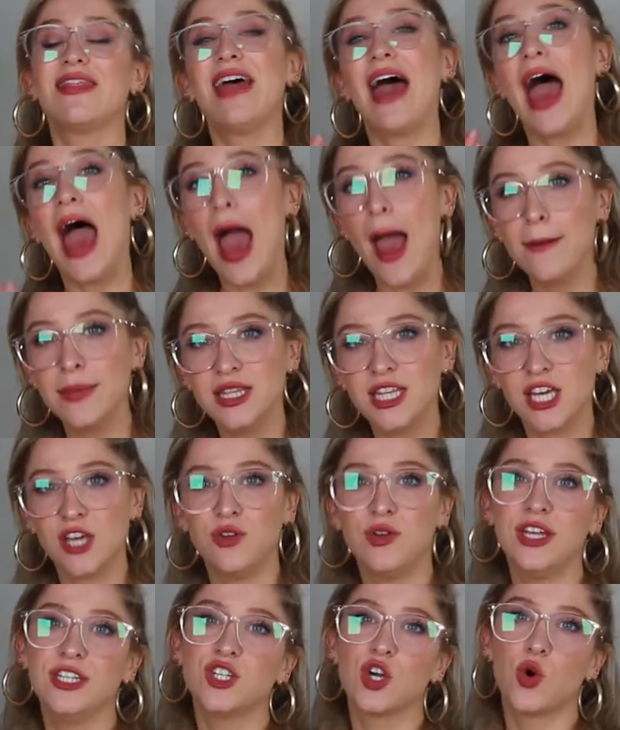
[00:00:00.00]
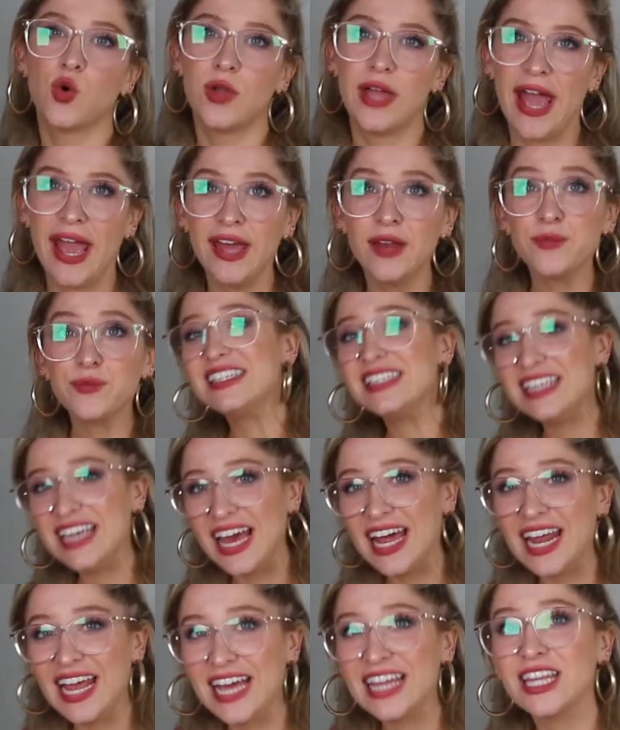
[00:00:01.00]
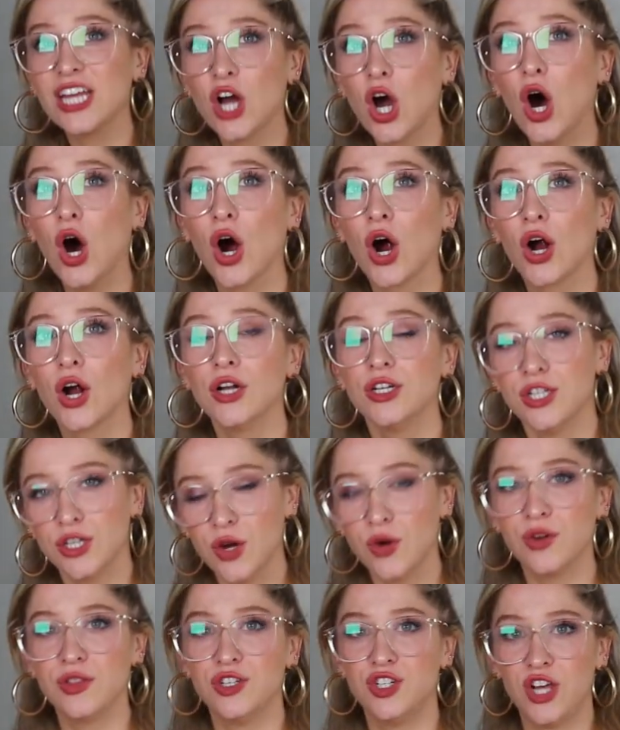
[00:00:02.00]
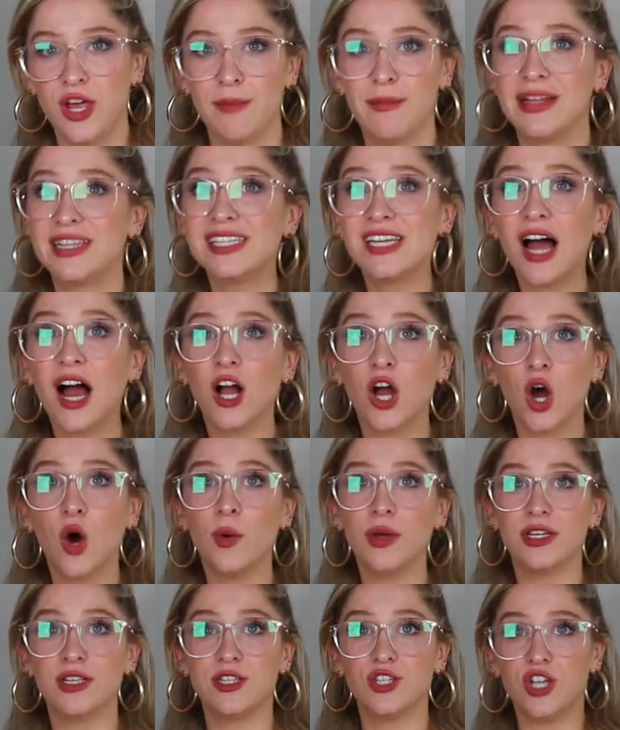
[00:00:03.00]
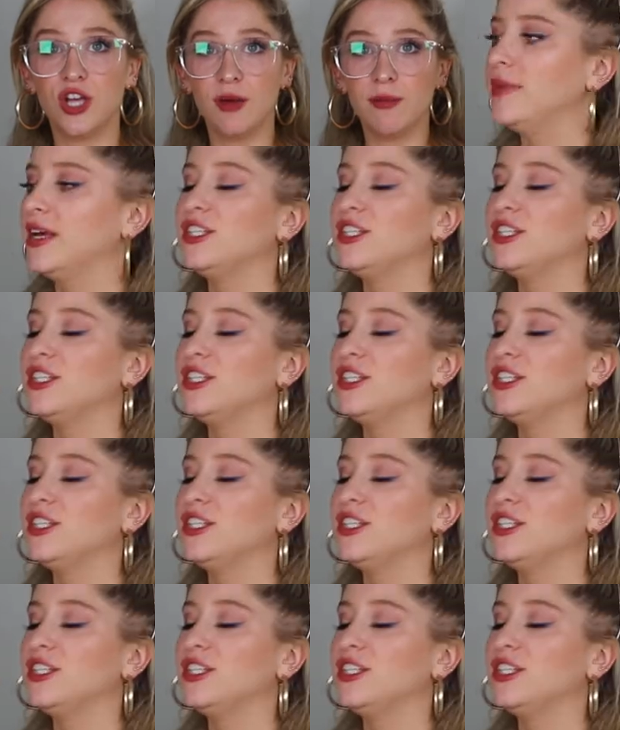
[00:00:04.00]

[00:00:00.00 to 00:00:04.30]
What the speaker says: the habit that you need to create is getting in the car to go to the gym. It's not going to the gym.